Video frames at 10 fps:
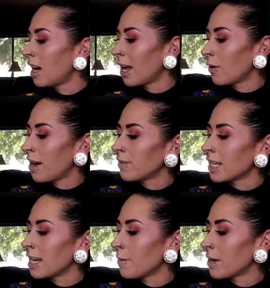I don't have
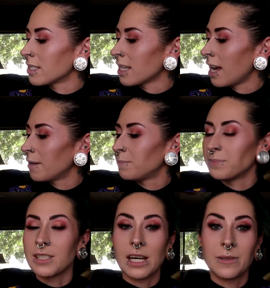any emails yet,
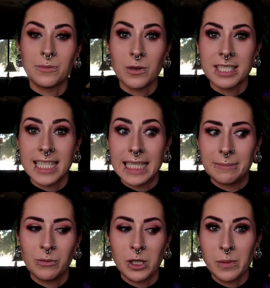so we'll
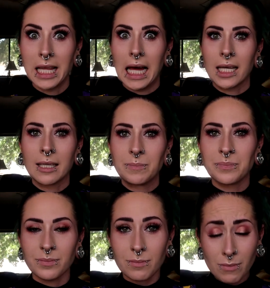see. Wish me luck.
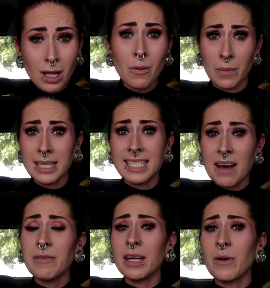But
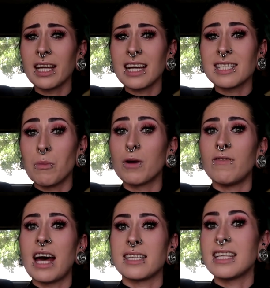definitely want to get some more
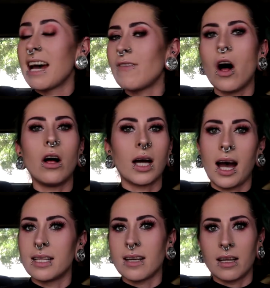vests. They have all
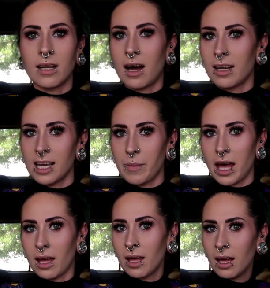kinds on, on
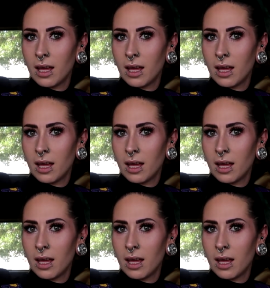eBay.